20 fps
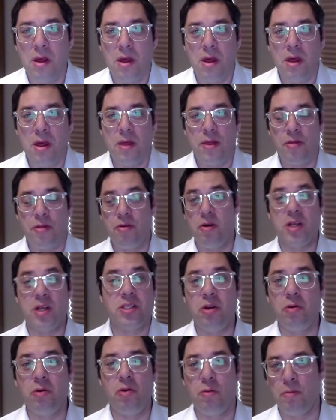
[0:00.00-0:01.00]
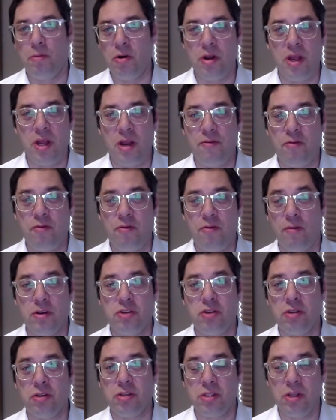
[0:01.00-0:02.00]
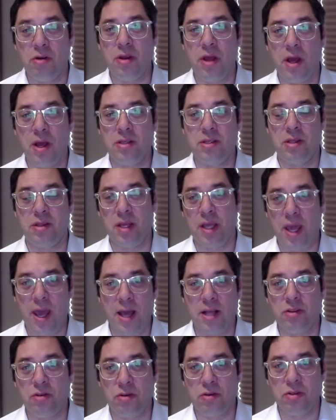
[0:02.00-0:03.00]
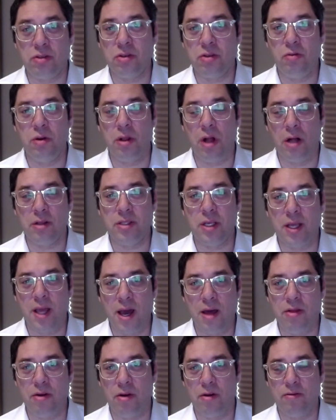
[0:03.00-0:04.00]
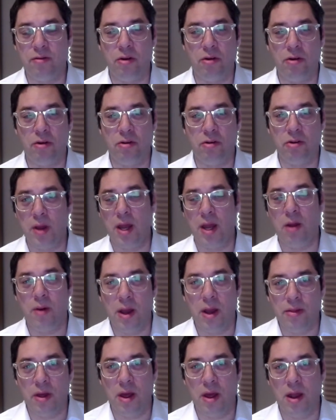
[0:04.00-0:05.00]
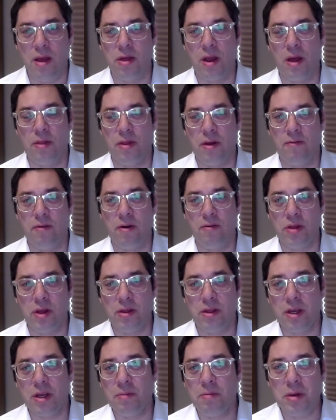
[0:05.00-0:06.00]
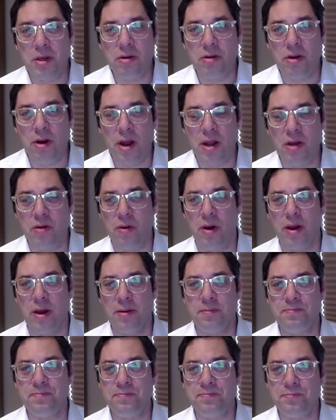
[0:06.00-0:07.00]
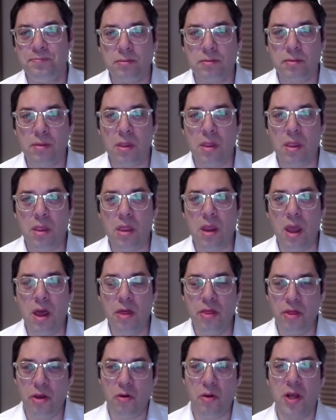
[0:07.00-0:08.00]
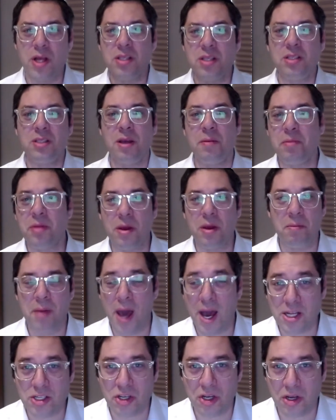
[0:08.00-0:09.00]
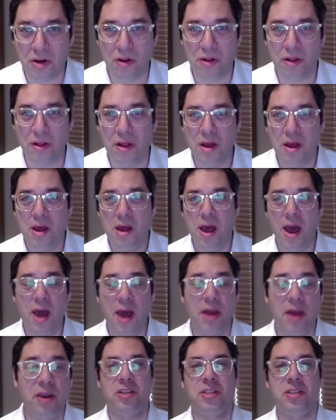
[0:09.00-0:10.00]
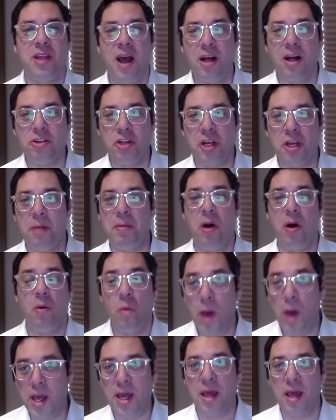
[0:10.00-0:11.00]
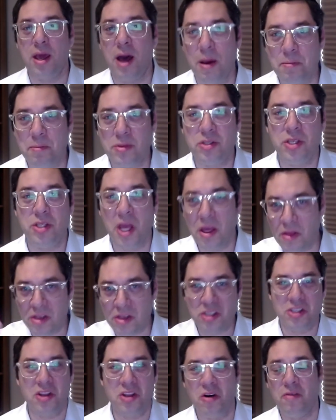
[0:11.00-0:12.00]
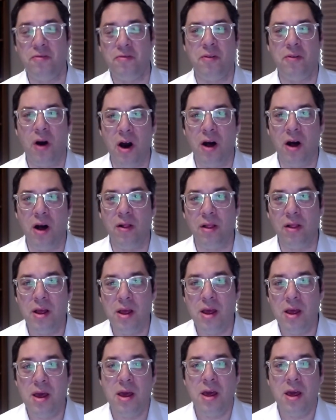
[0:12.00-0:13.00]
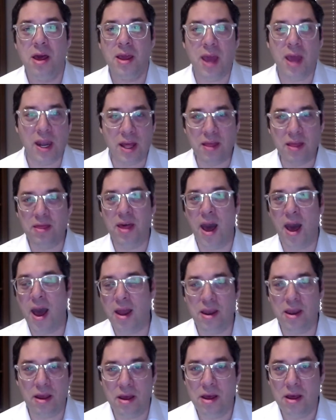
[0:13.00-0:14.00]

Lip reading: that there is no more need for official snow days and to cancel school altogether if they're doing everything on the computer anyway, there is something magical and nostalgic about waking up, seeing the snow fall, getting that